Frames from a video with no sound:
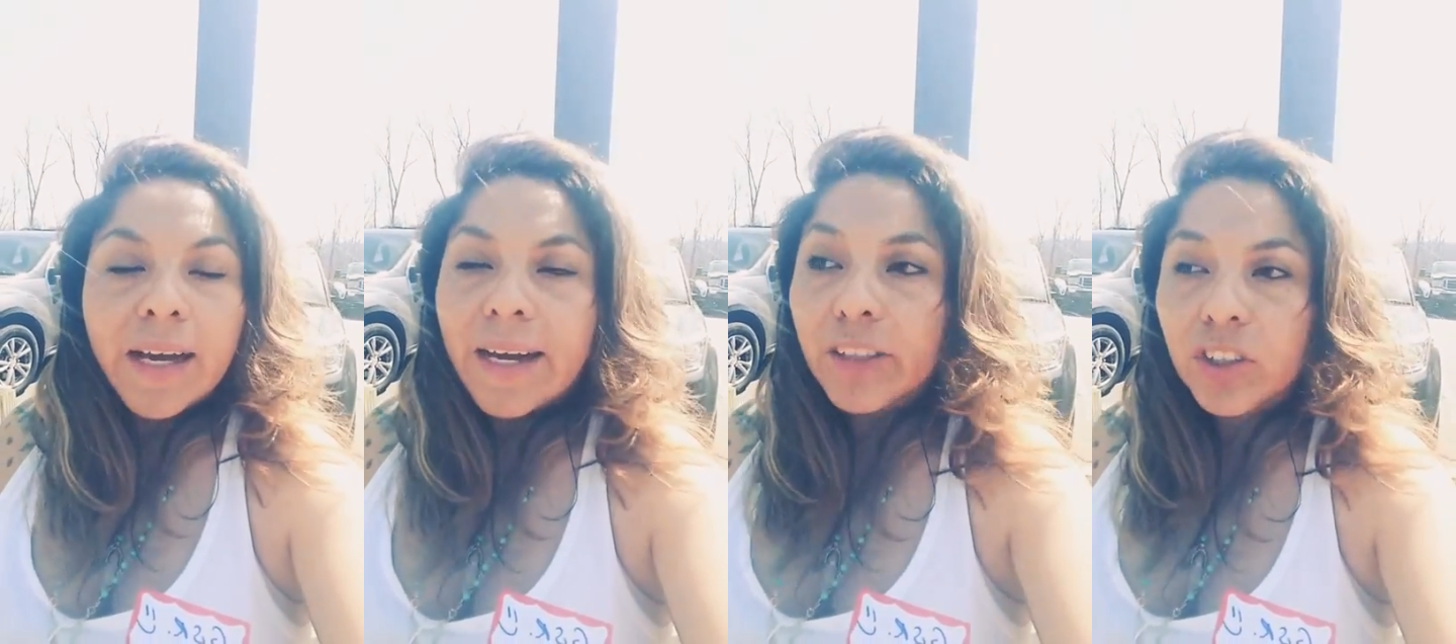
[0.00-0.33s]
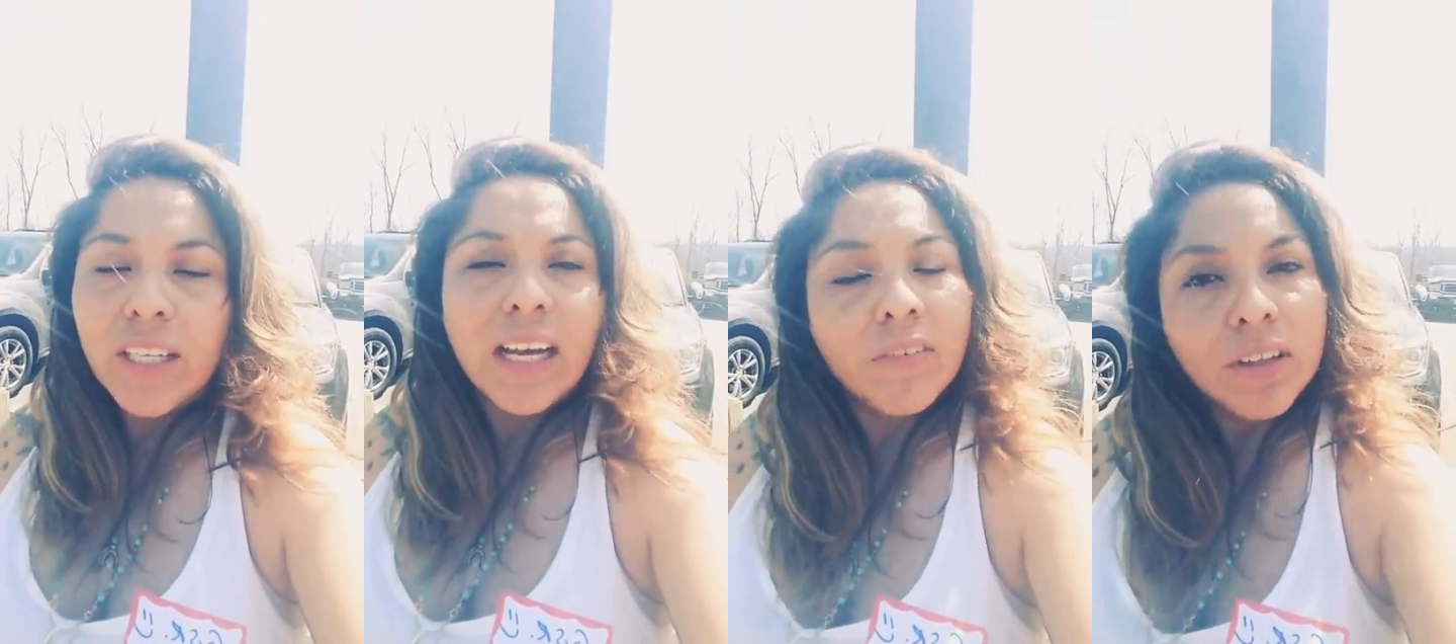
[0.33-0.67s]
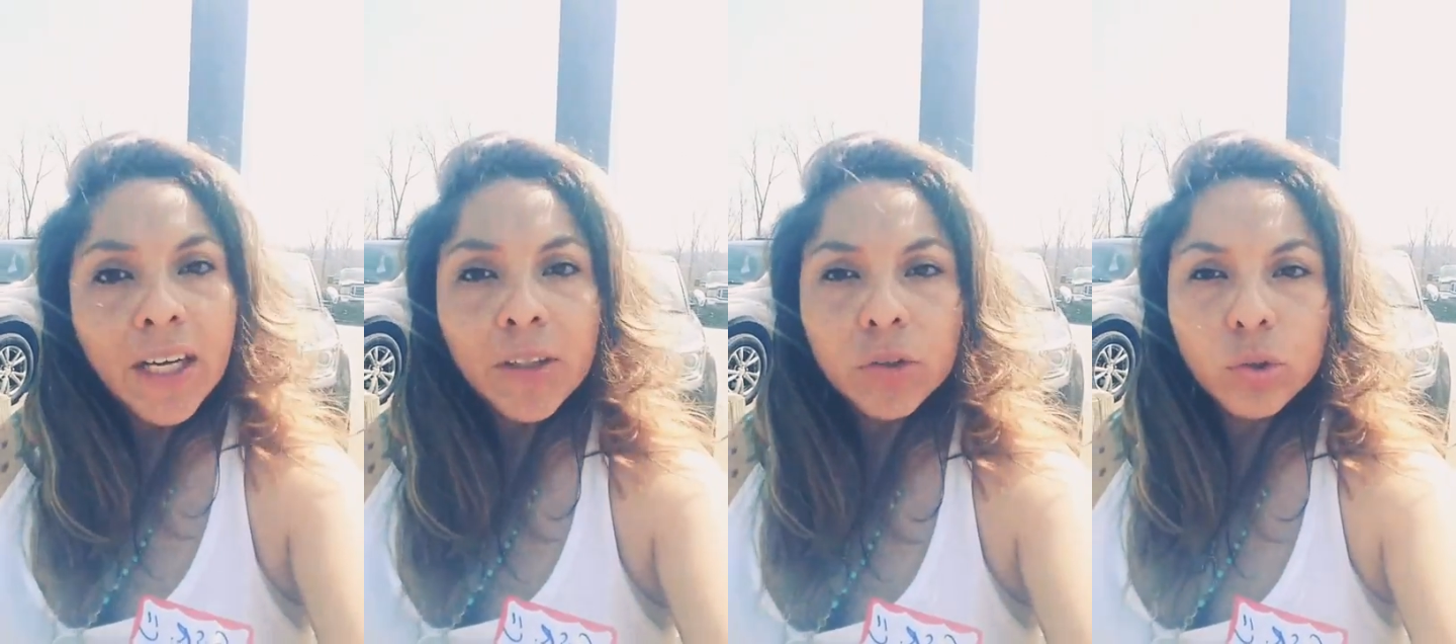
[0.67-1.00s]
I actually have a
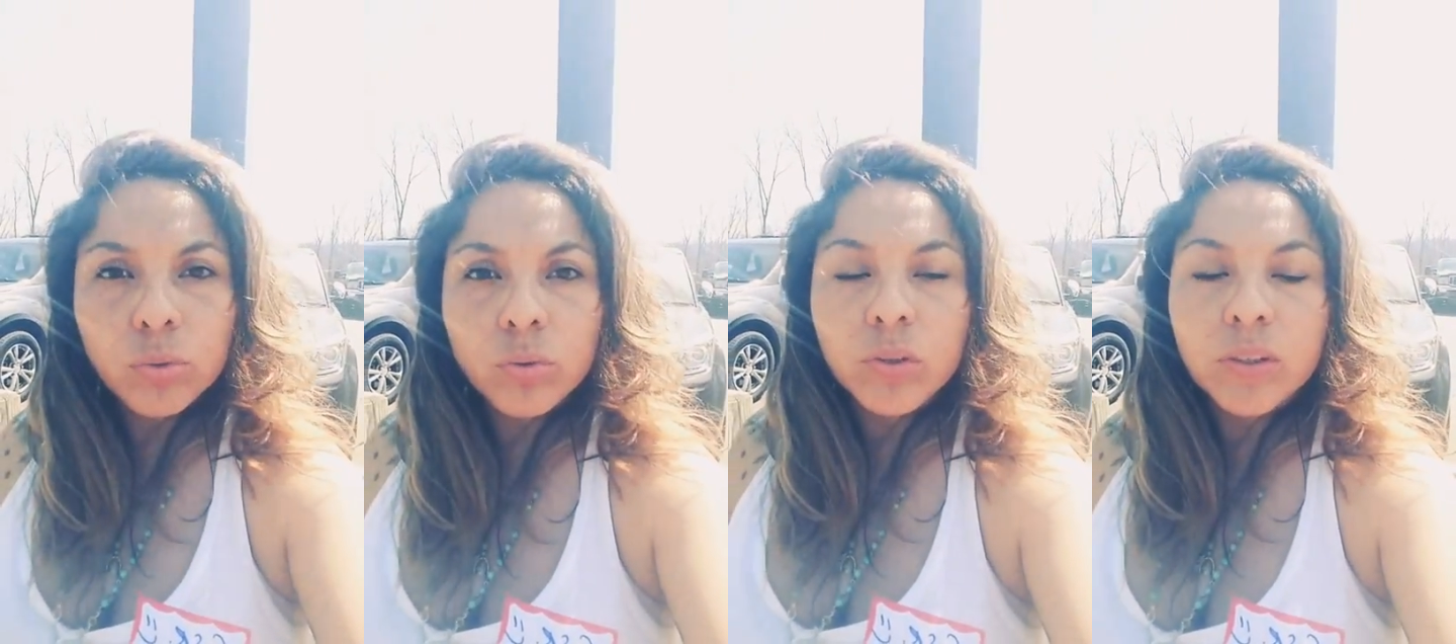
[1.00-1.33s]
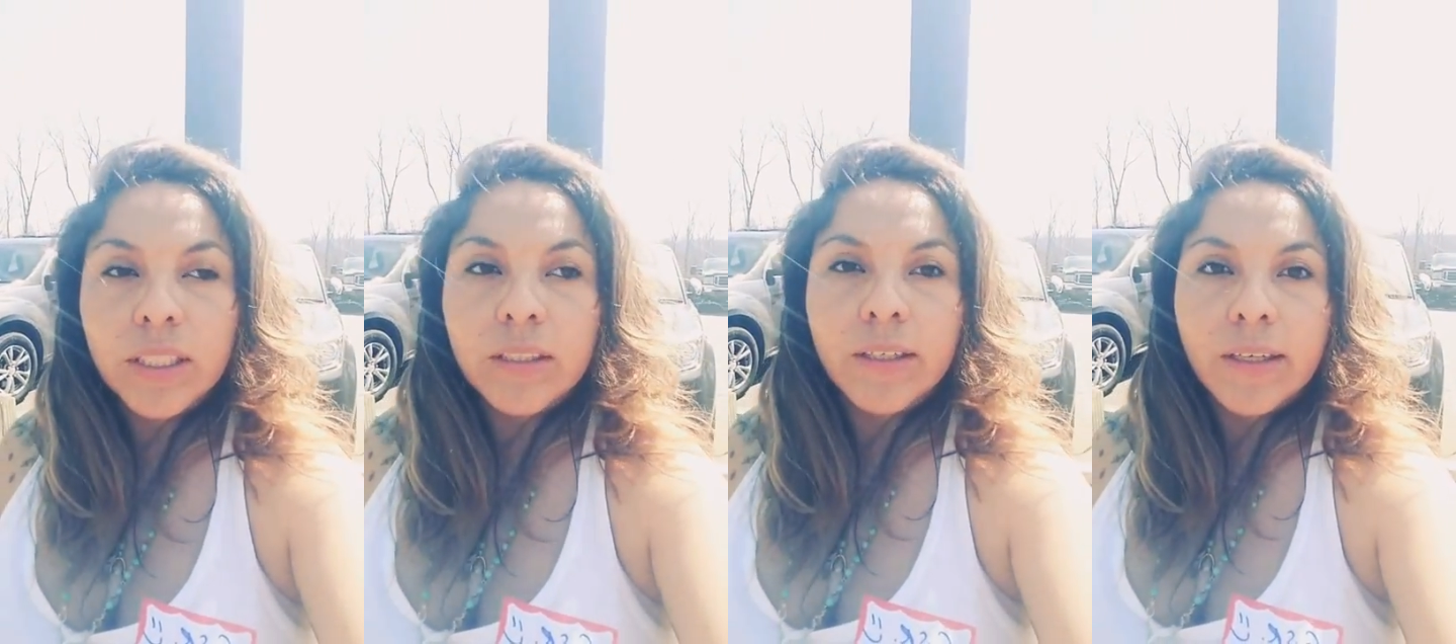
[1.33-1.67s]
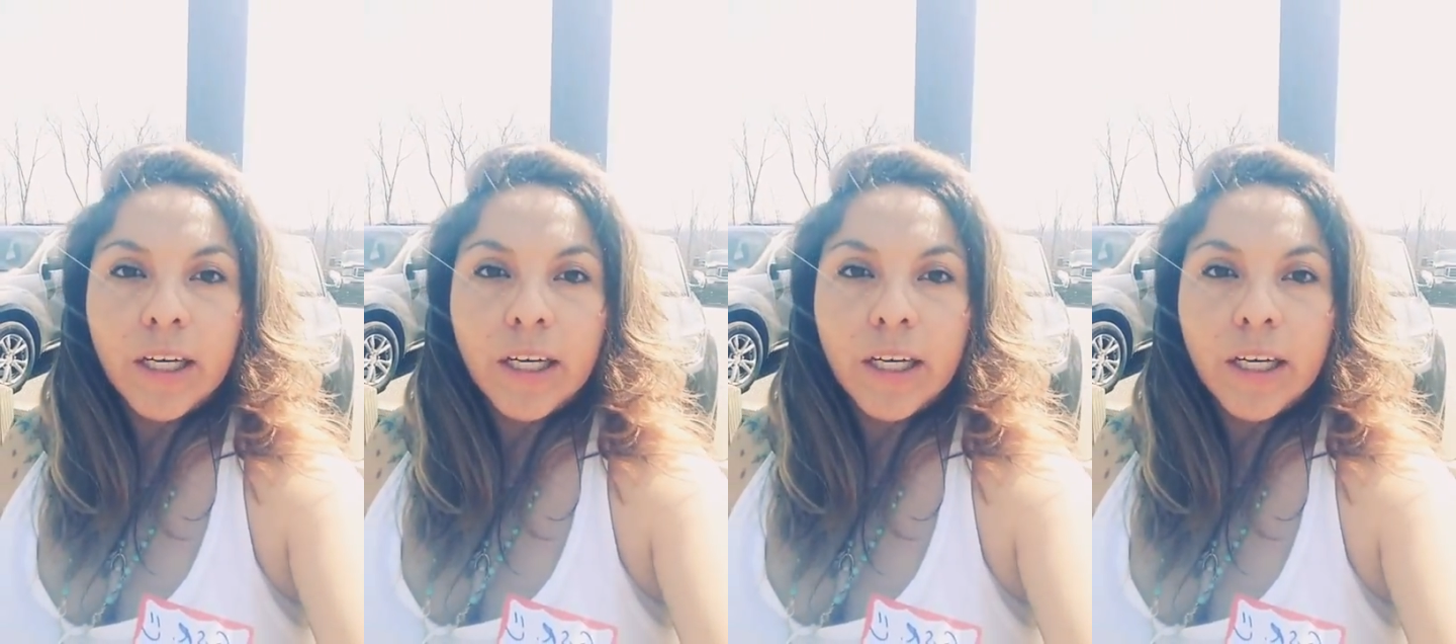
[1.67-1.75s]
lot of tools that